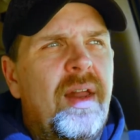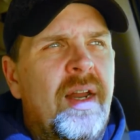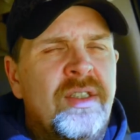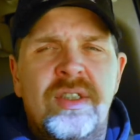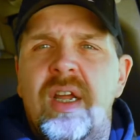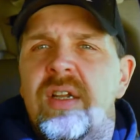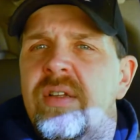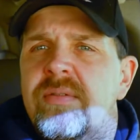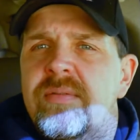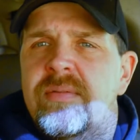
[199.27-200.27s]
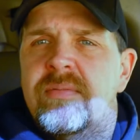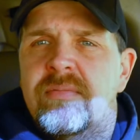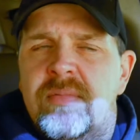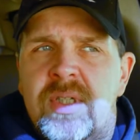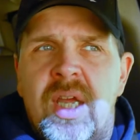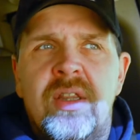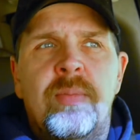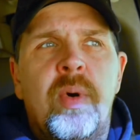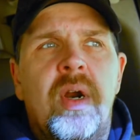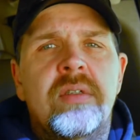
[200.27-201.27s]
I just gotta get the
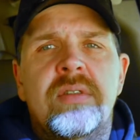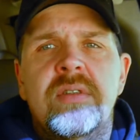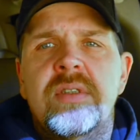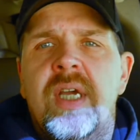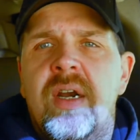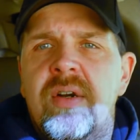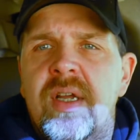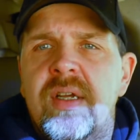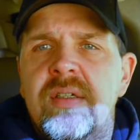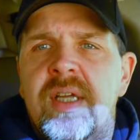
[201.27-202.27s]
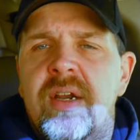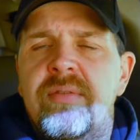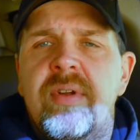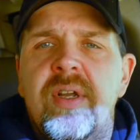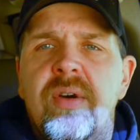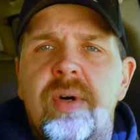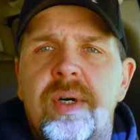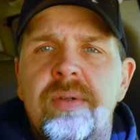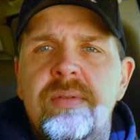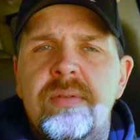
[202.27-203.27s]
parts and get her done, get a
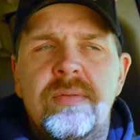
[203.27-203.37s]
video out,